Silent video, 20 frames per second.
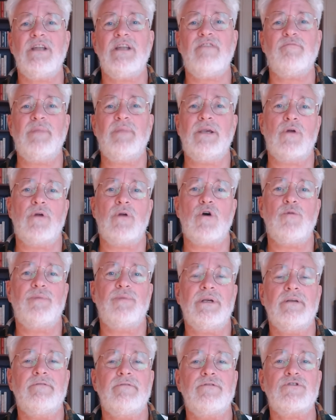left me
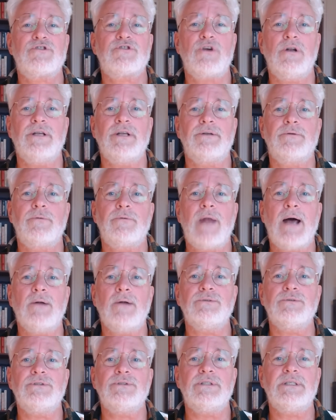groping for solid
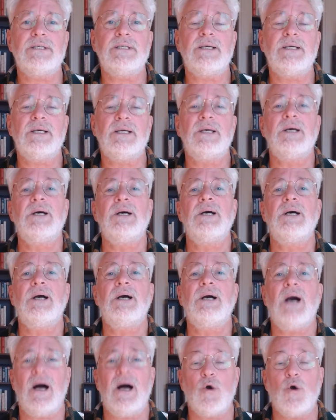ground.
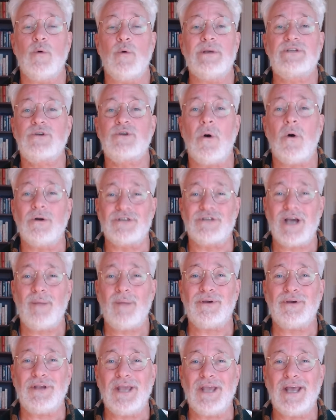I always caught up
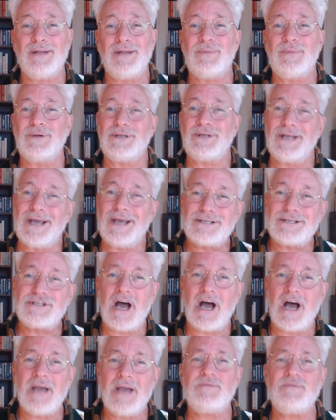again, but at
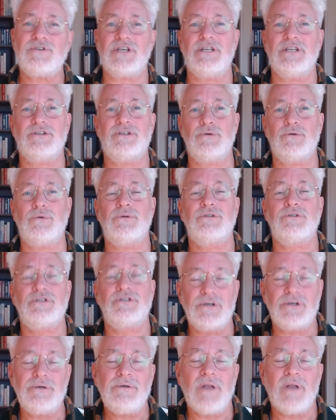times it took
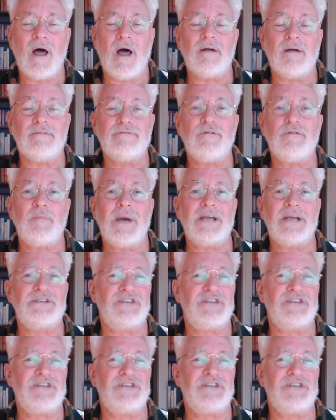too long for my